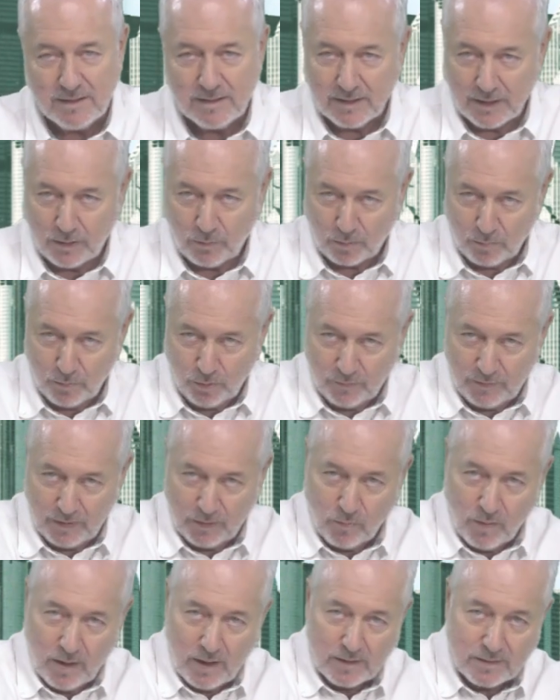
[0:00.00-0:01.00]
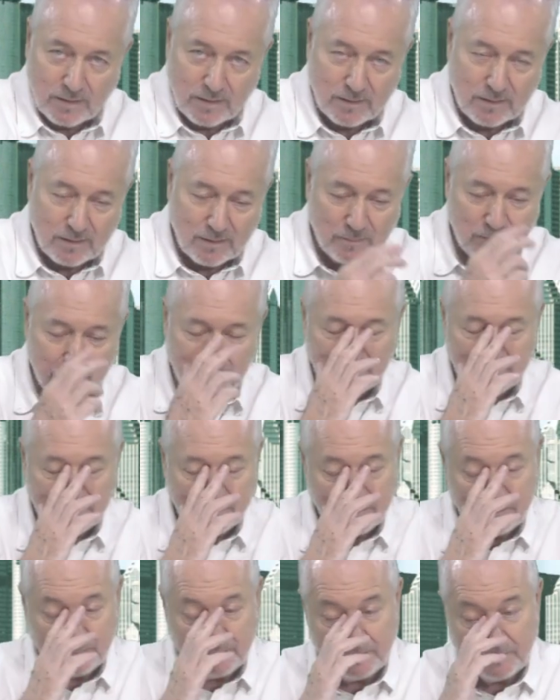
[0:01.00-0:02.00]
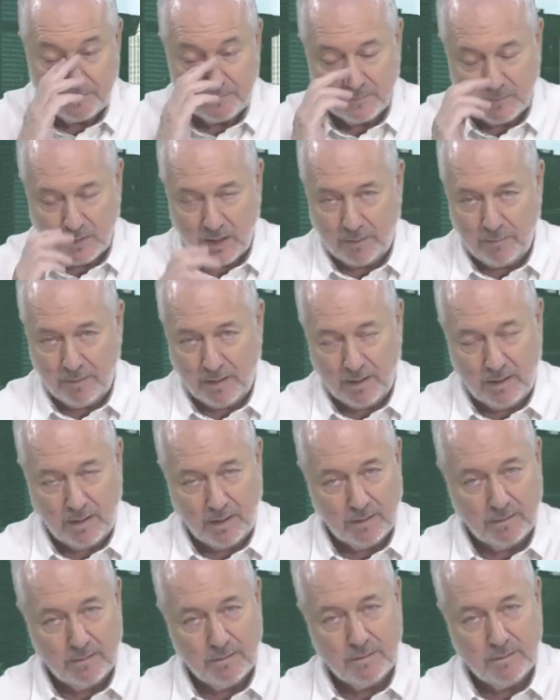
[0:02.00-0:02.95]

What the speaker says: They were moving west. De ahí viene.